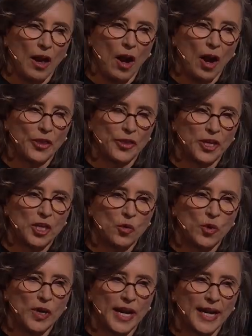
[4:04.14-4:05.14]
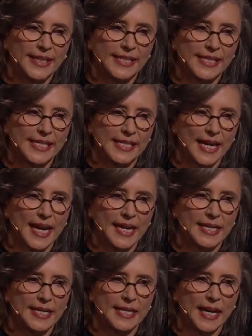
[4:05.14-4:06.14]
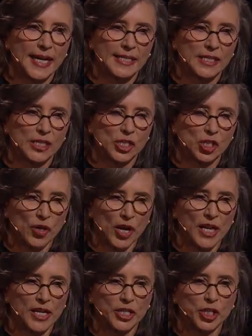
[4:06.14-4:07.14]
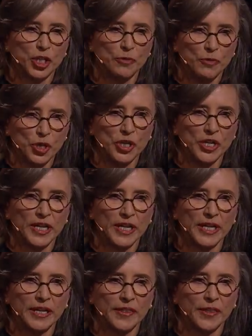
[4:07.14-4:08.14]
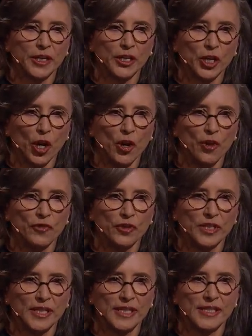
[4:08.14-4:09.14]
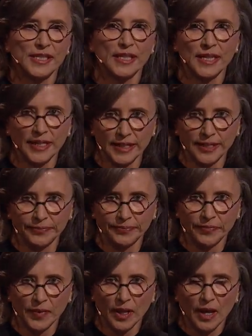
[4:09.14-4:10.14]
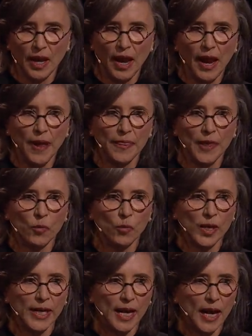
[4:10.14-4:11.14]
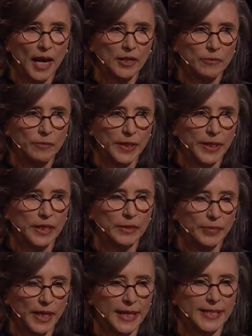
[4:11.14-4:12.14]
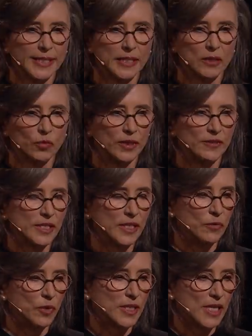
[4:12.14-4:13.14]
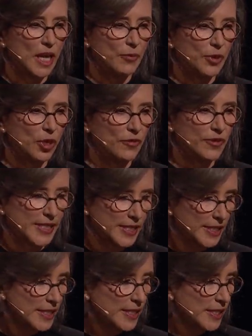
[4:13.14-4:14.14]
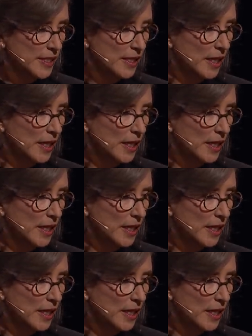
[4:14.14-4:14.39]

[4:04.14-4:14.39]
I think we're understanding as an Australian community that COVID is here and that we can't be complacent. We've seen what's happened overseas.